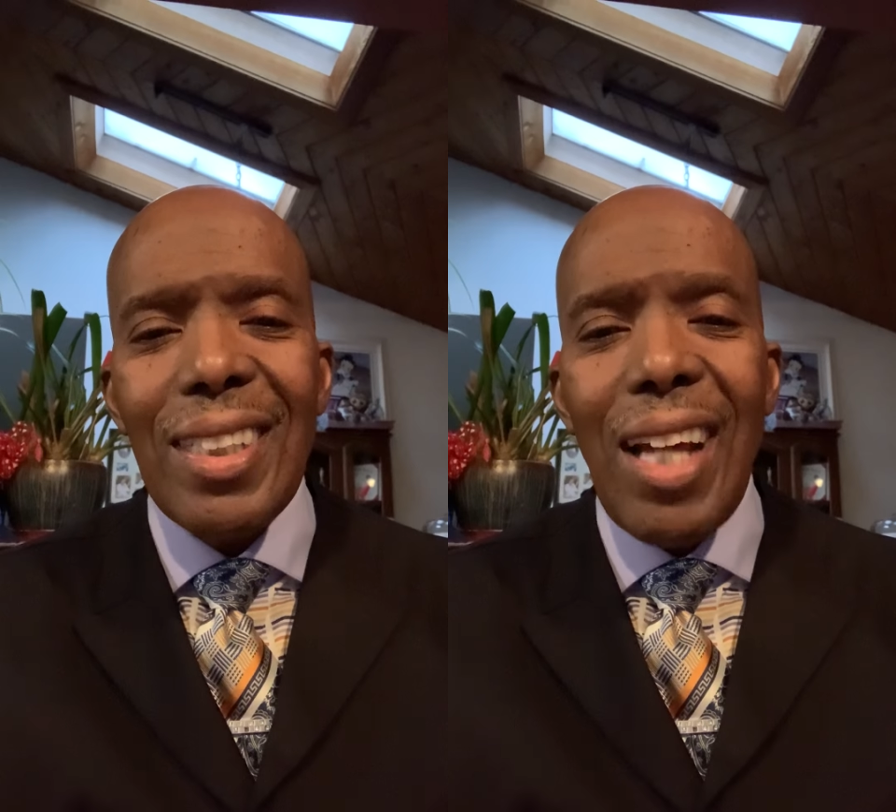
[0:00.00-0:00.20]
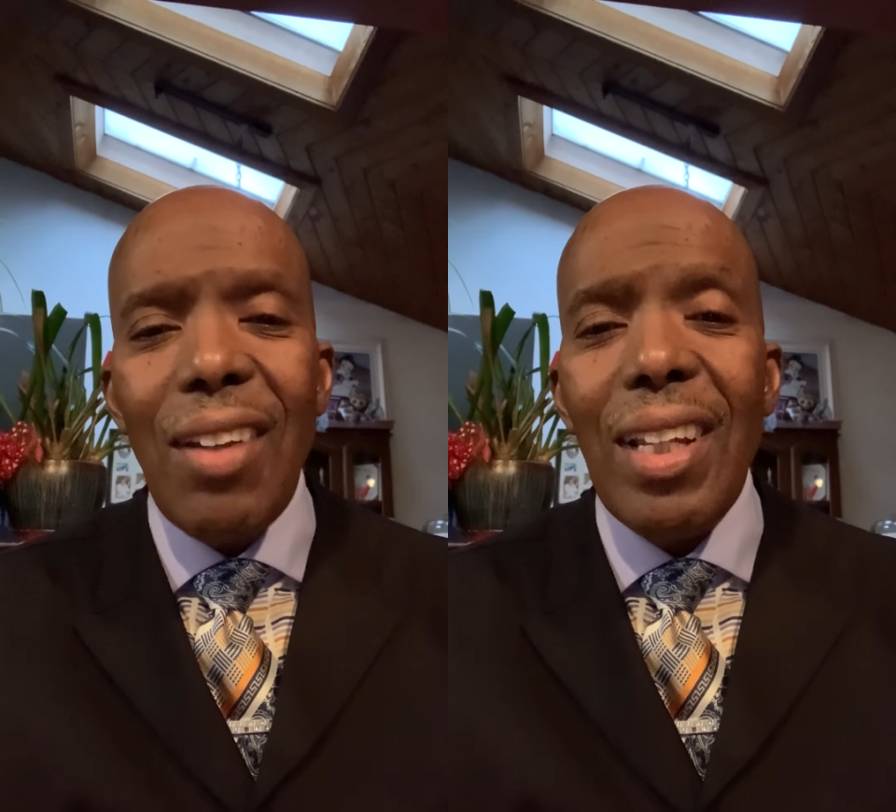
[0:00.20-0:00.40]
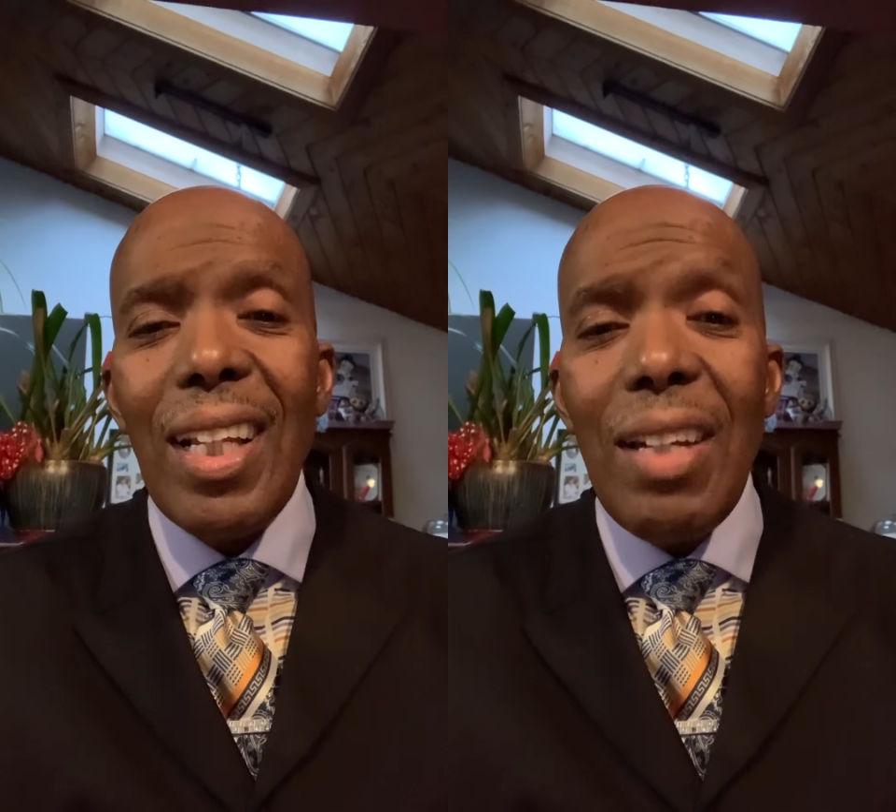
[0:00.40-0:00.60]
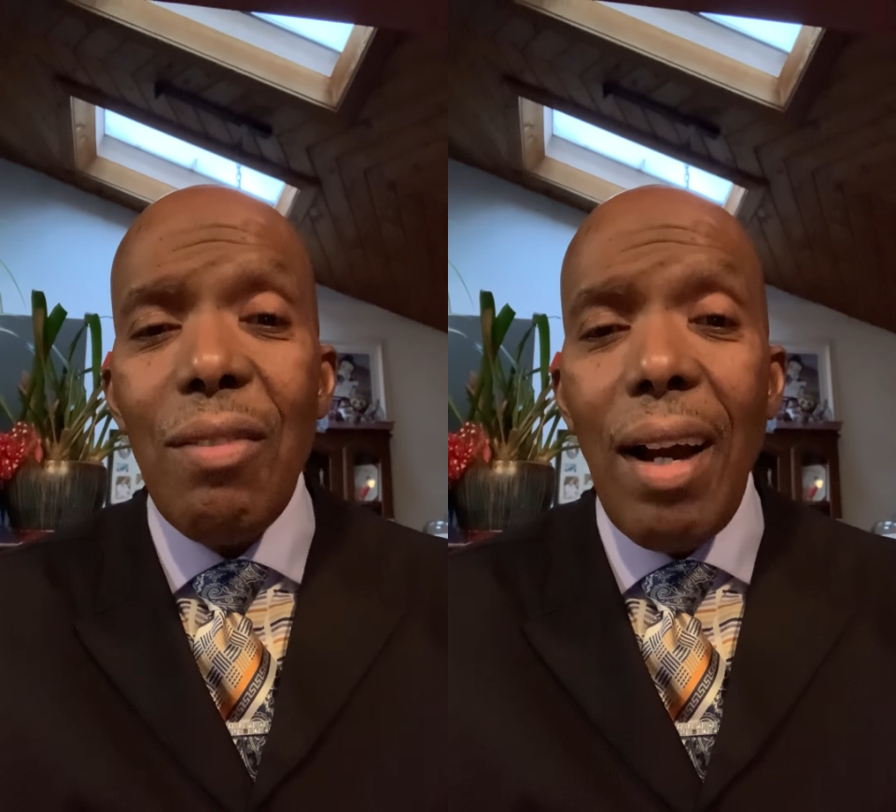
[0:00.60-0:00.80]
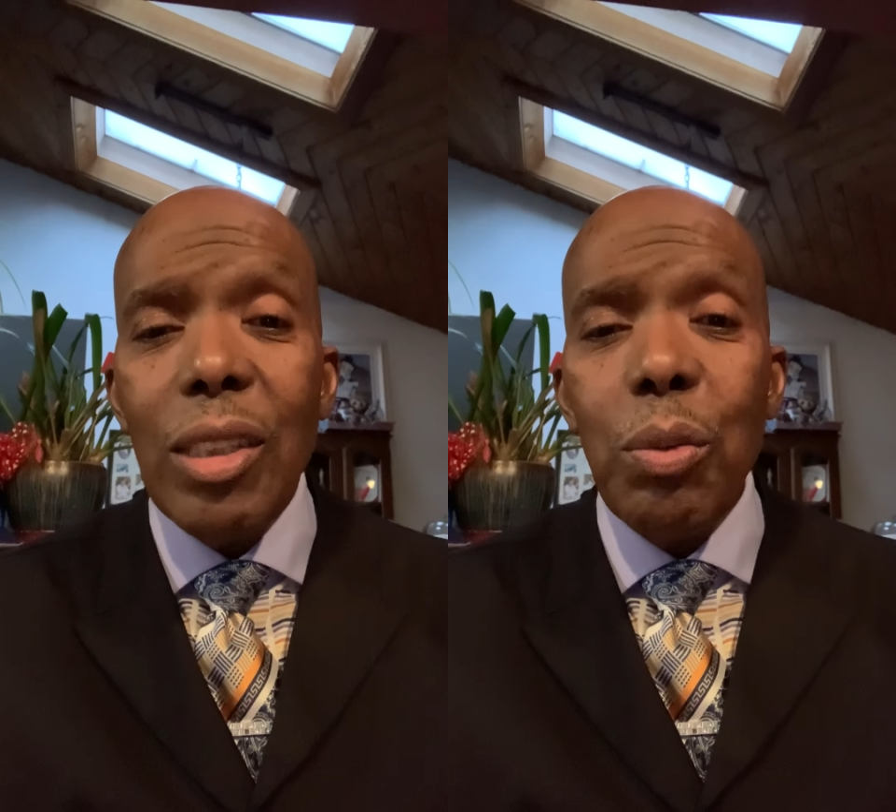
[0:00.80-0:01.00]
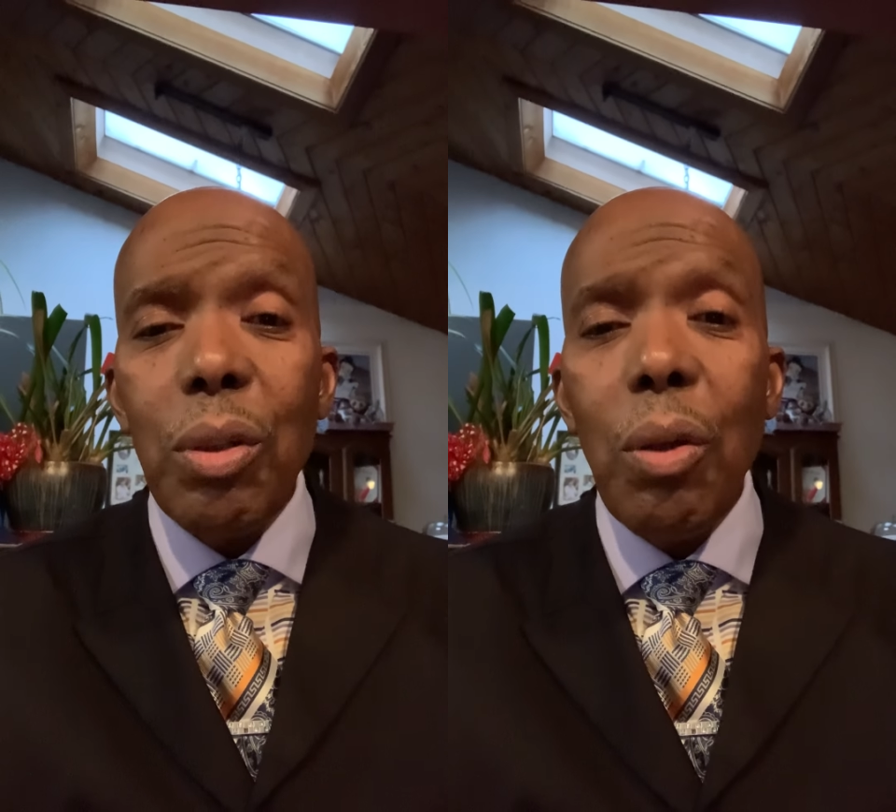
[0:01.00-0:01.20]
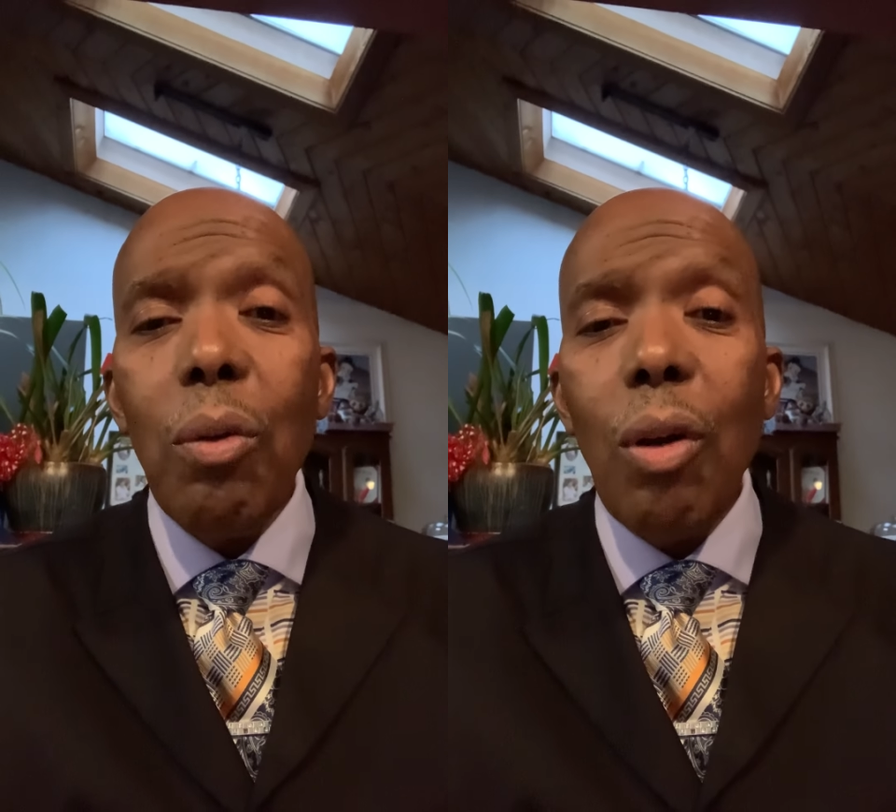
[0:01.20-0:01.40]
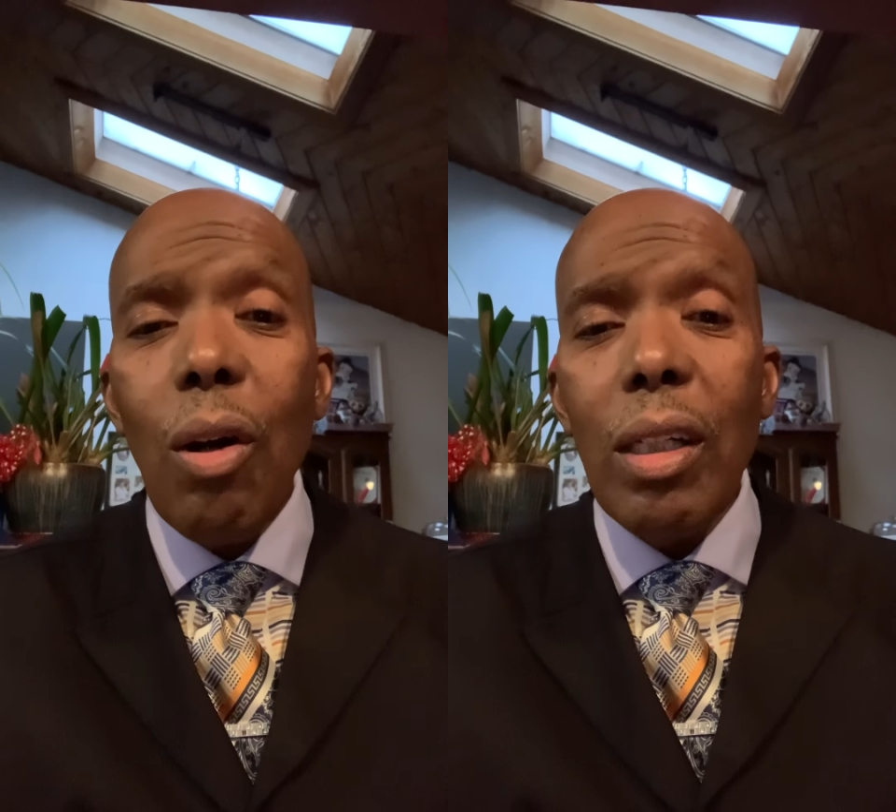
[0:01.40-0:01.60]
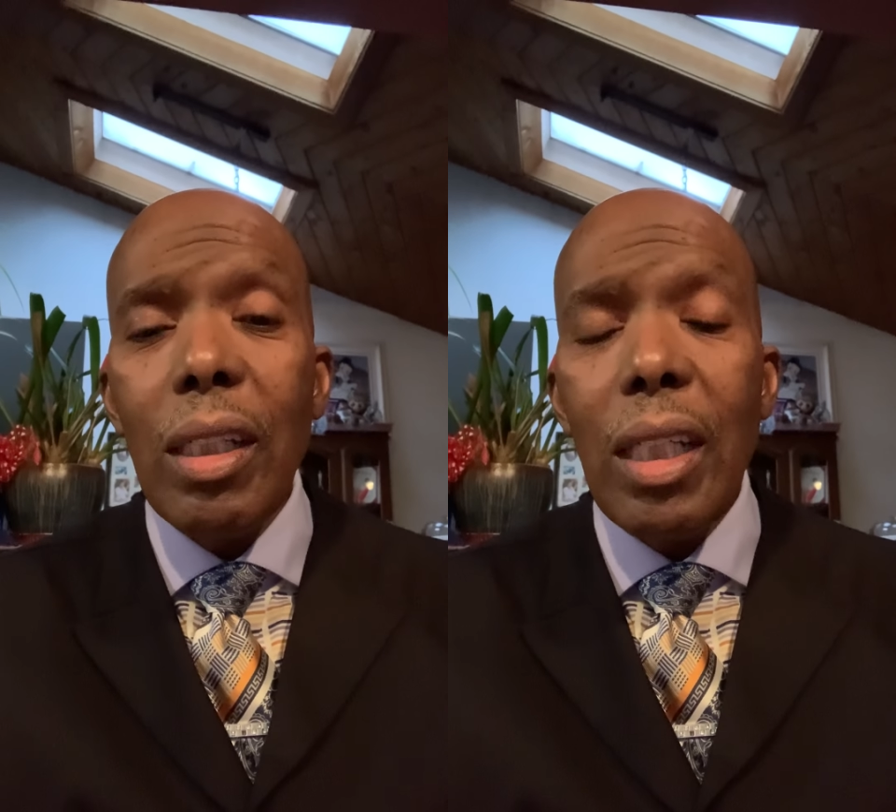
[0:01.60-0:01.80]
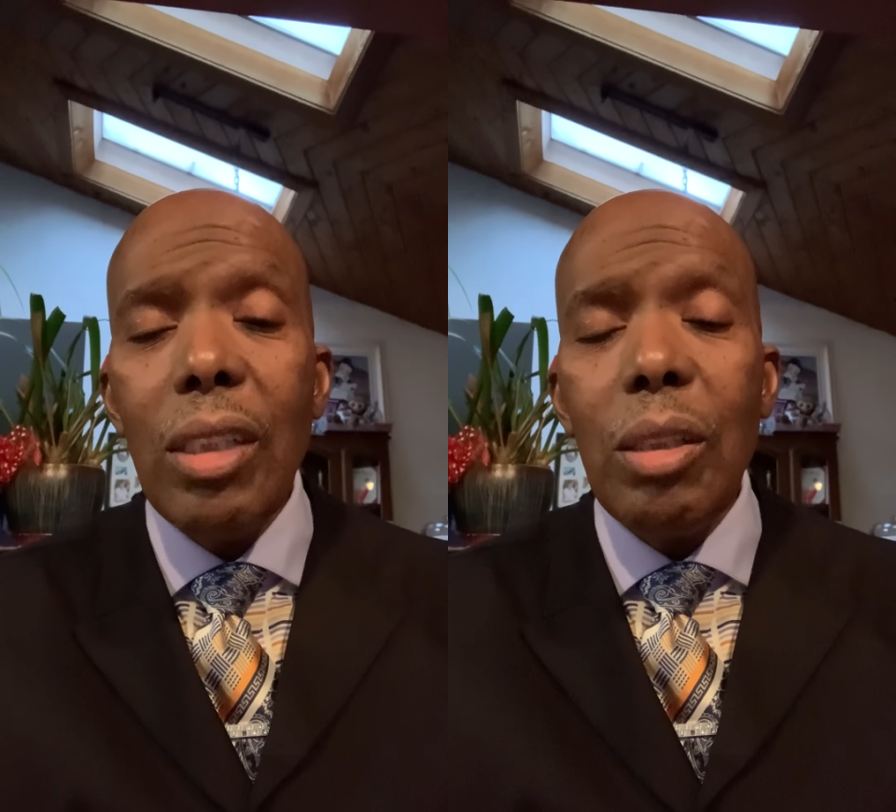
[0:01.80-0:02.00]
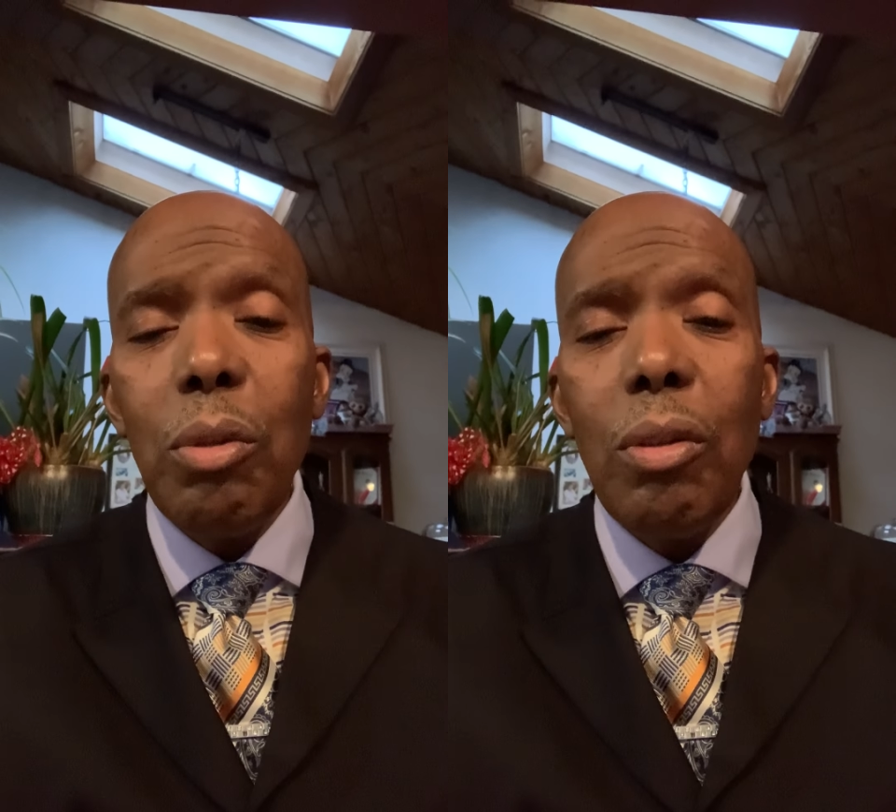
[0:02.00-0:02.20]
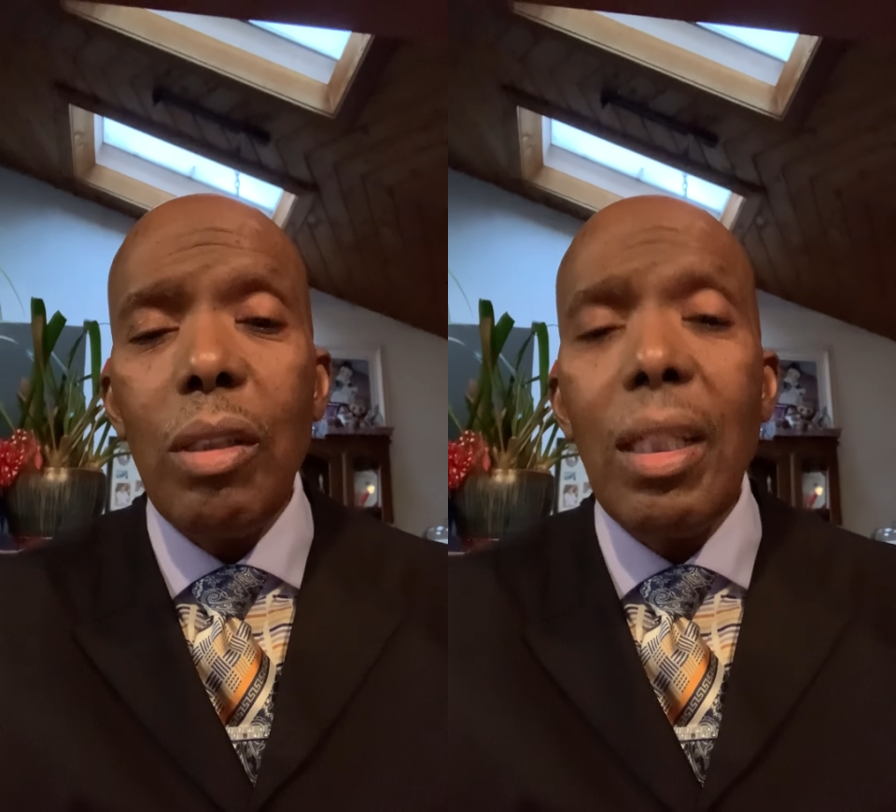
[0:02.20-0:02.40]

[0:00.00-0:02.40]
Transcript: now the Levites will no longer need to move the